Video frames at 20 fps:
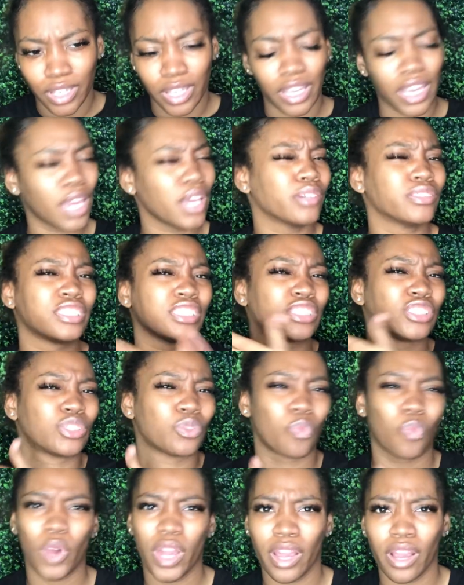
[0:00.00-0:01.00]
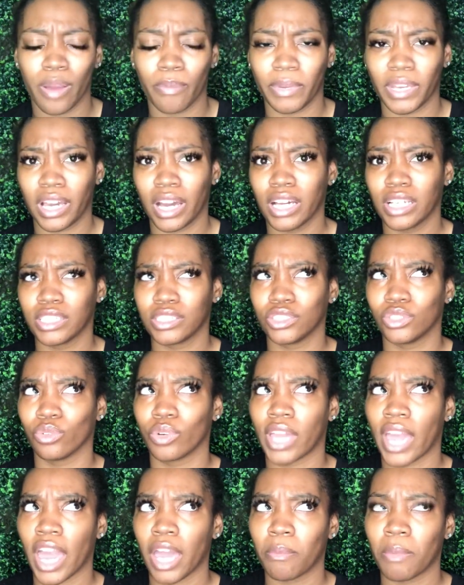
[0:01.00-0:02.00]
just weird because you
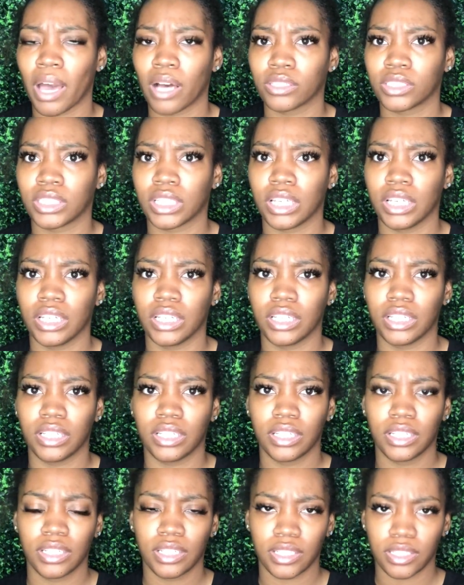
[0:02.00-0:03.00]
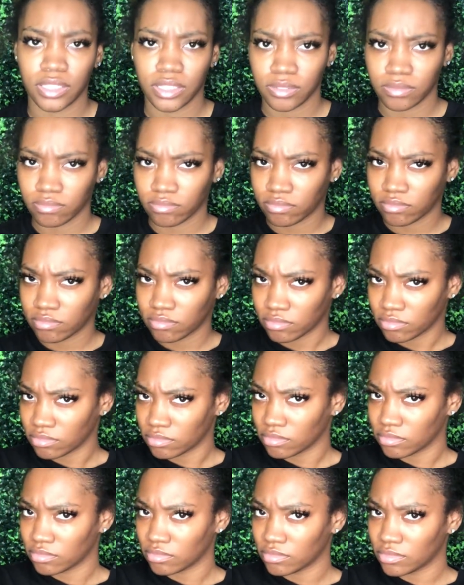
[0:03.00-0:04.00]
came out to eat,
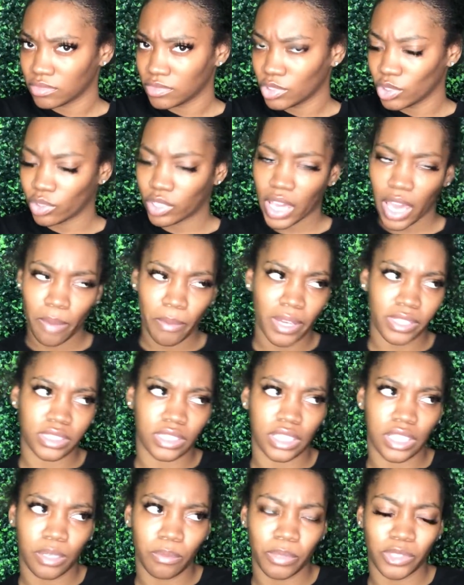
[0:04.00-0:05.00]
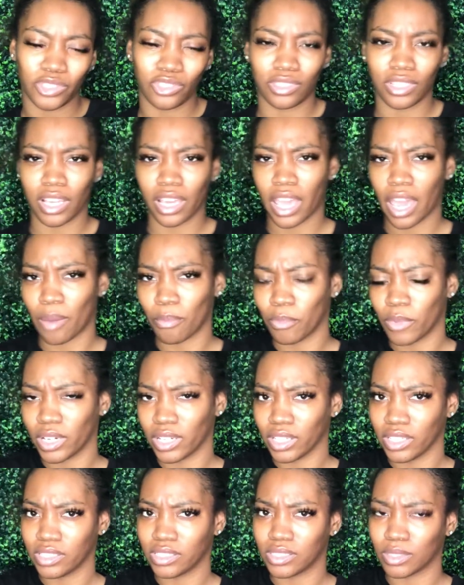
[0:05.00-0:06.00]
but you didn't have
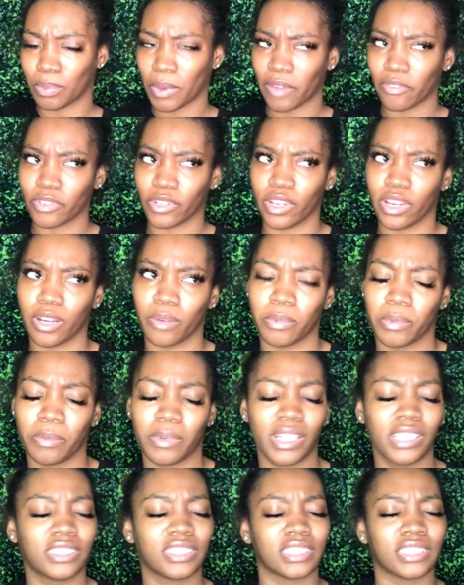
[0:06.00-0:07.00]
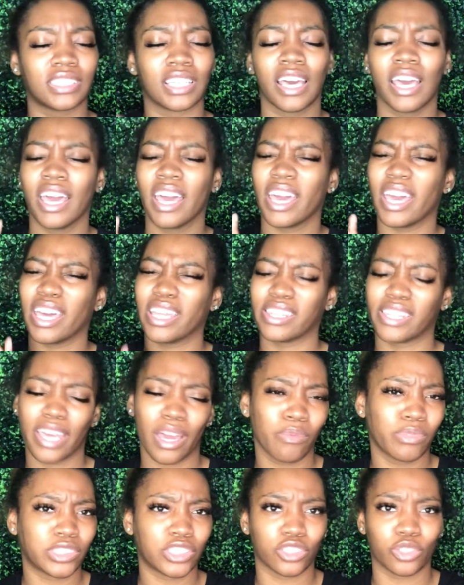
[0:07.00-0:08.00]
money to pay for your Airbnb.
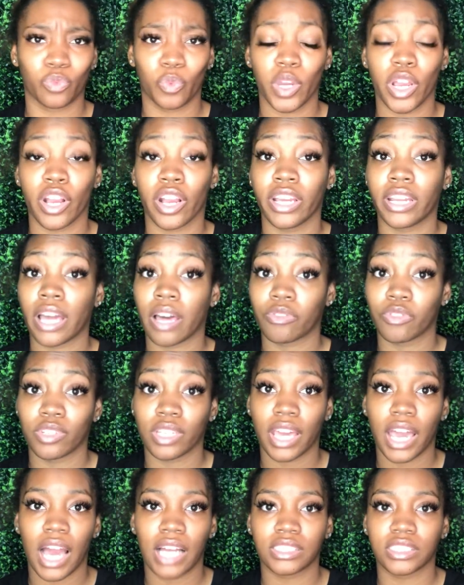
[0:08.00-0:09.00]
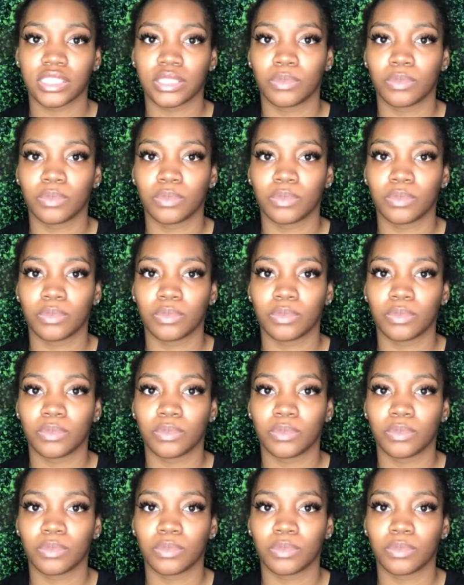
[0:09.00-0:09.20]
That was just weird. And after that,